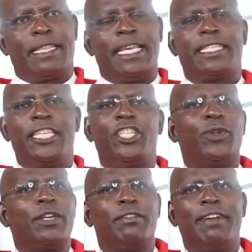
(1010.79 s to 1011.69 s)
that
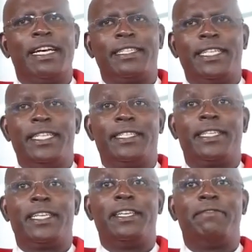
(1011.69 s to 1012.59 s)
each one of us
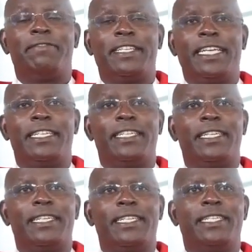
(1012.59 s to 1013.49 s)
is gifted
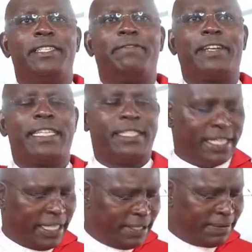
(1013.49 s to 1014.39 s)

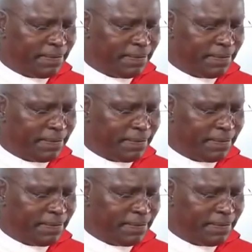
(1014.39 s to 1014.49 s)
differently.